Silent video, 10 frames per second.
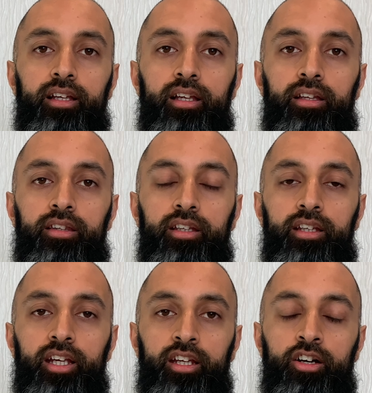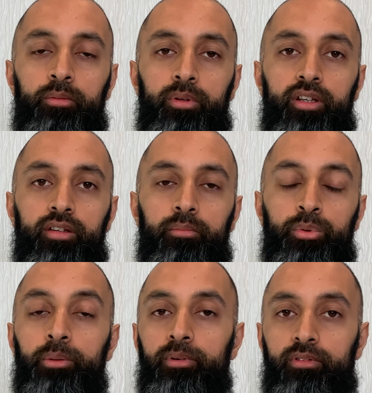the
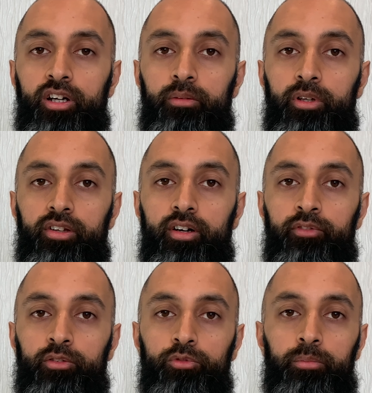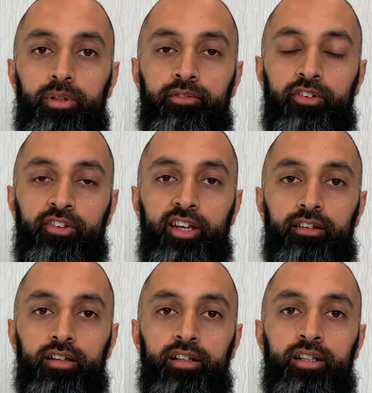premium economy offering will be for
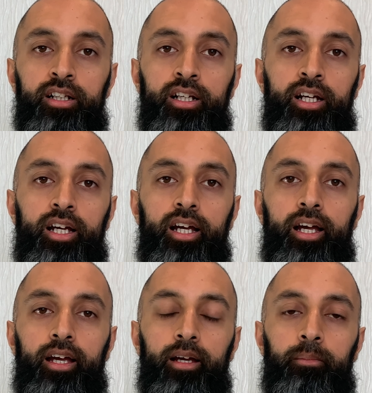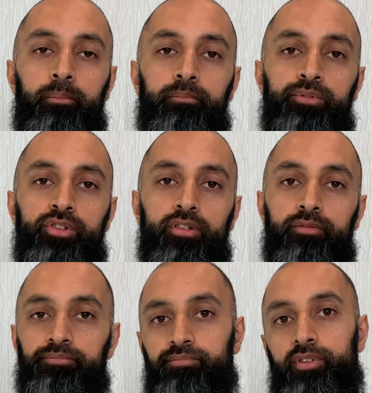sale.
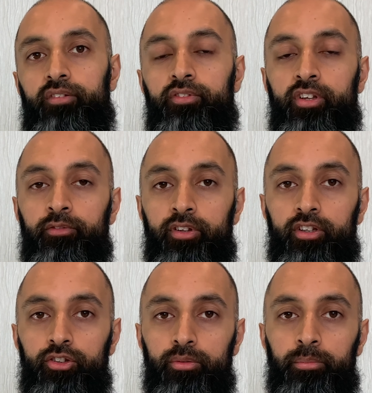So obviously, for the